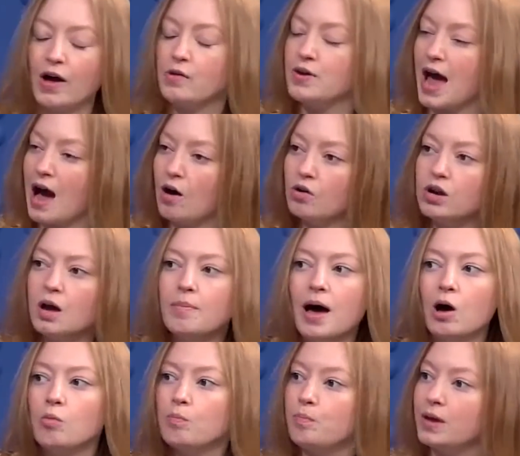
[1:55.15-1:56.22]
found out
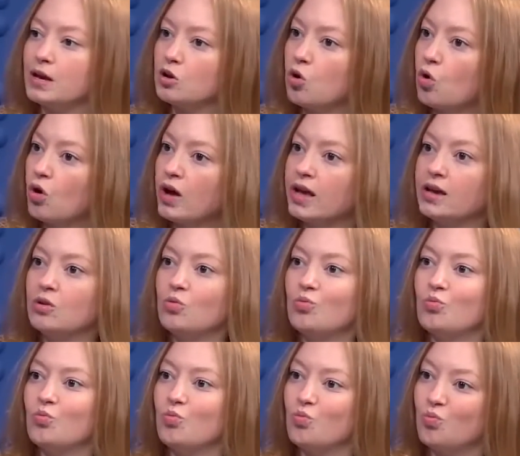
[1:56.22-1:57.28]
about
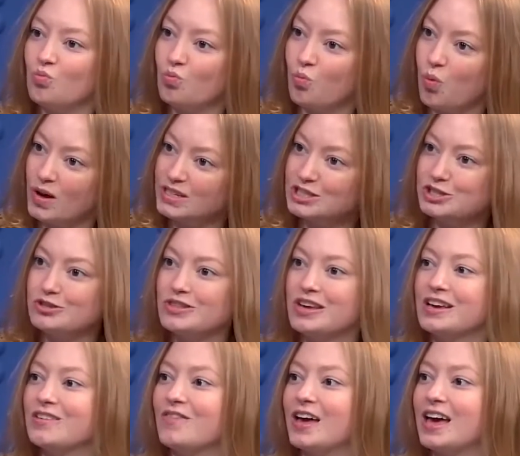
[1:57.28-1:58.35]
Bitcoin? What did you
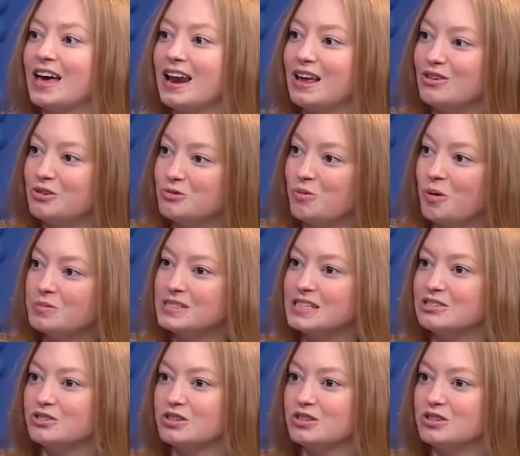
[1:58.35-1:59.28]
think of it? What was the